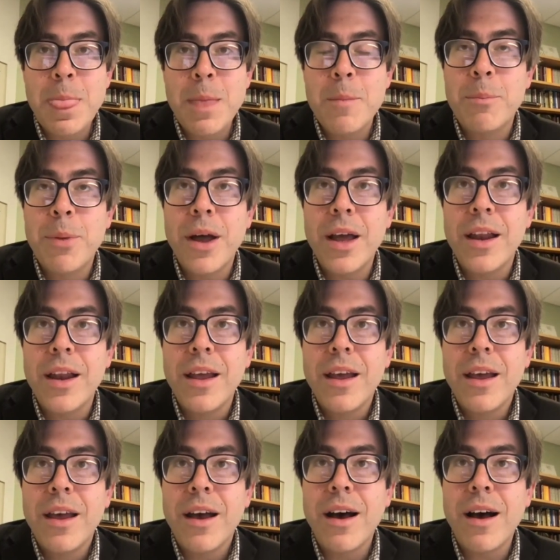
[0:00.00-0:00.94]

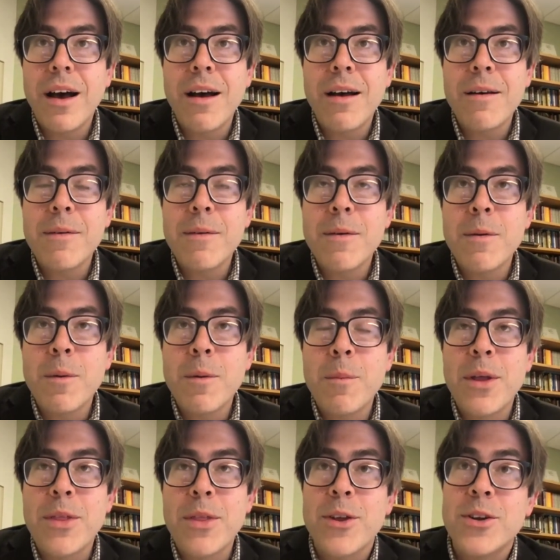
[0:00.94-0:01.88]

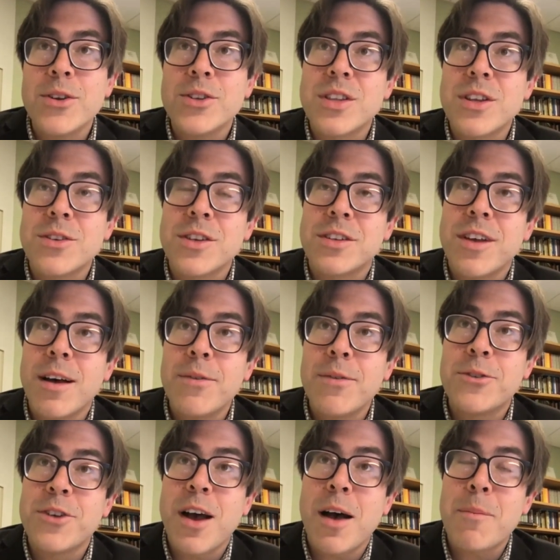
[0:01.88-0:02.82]
But there's a
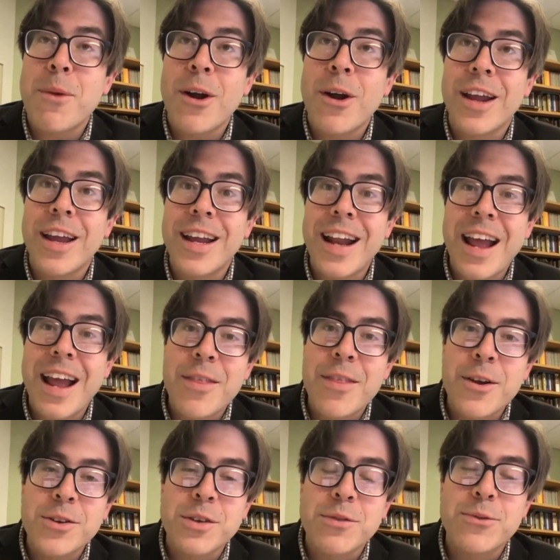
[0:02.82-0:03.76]
tough job market, and
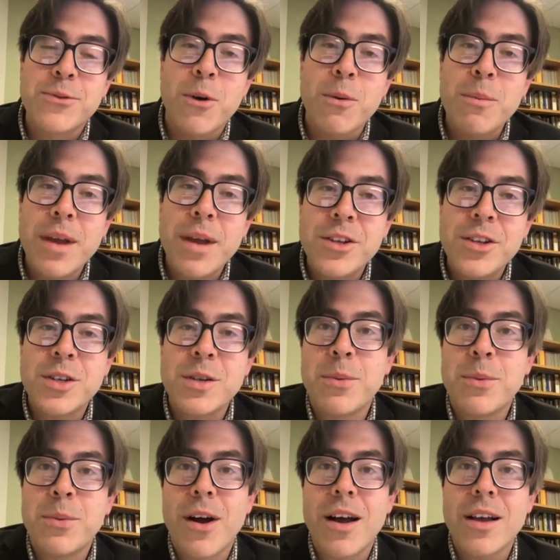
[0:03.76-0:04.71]
there's a
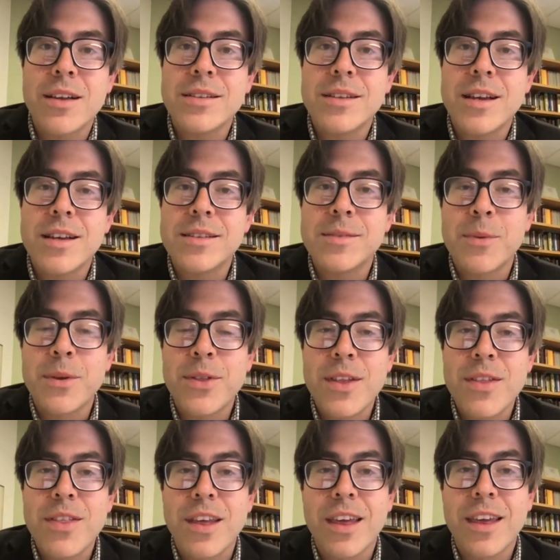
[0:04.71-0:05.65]
formation process
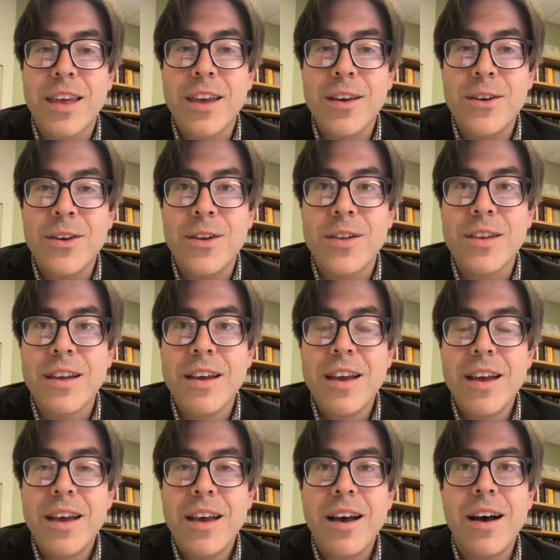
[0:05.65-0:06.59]
within the guild.
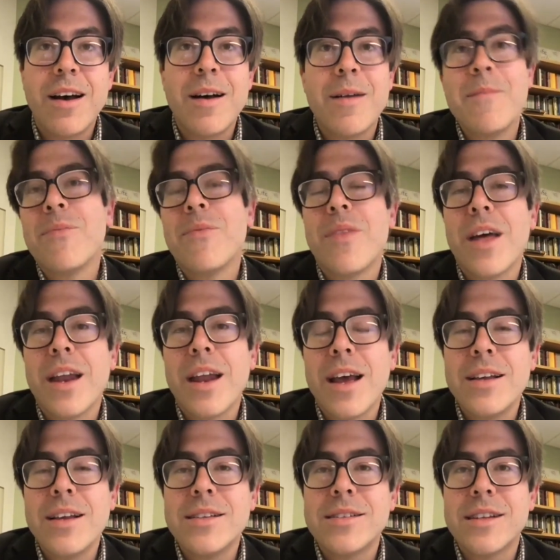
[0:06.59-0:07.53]
That
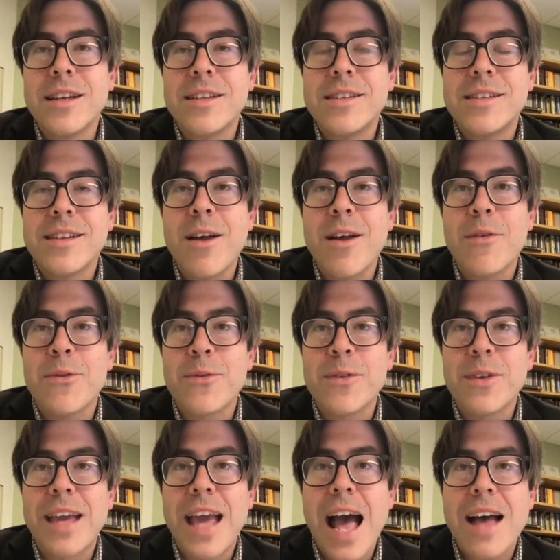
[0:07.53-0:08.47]
has itself
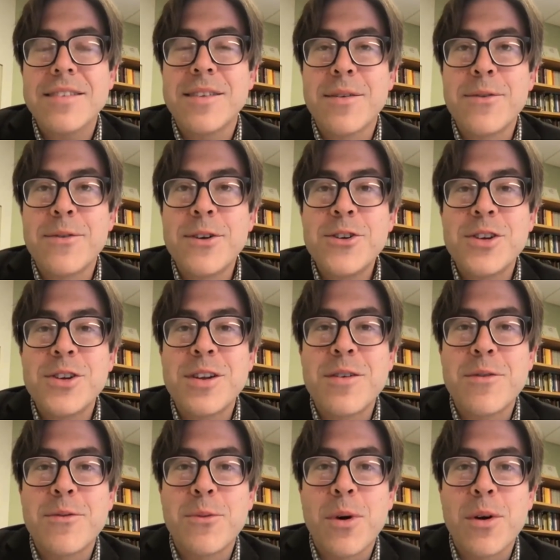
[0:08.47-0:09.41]
cast a vision
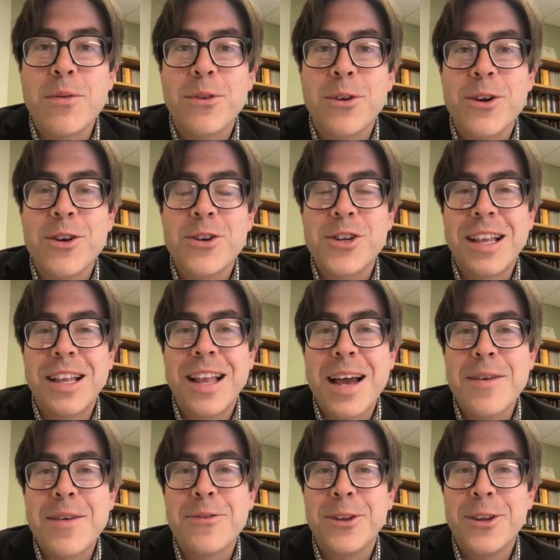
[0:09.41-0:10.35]
of what flourishing
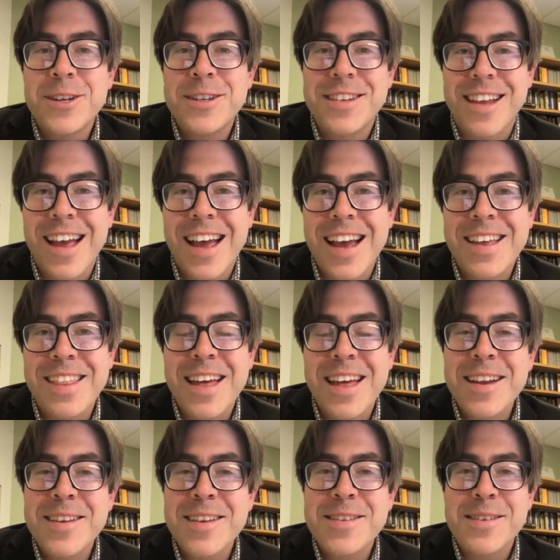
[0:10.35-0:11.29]
life looks like.
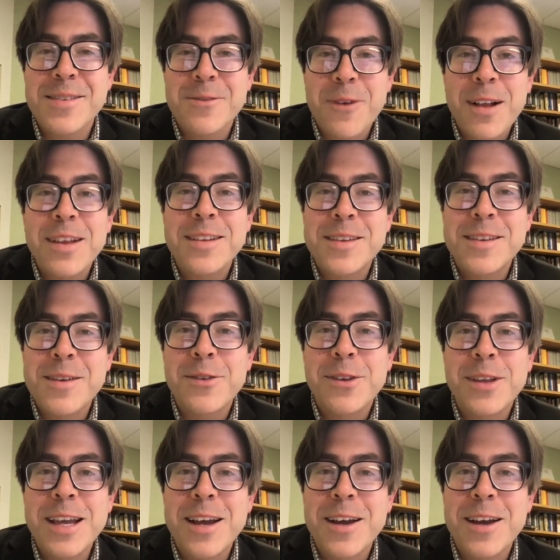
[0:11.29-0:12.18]
That is a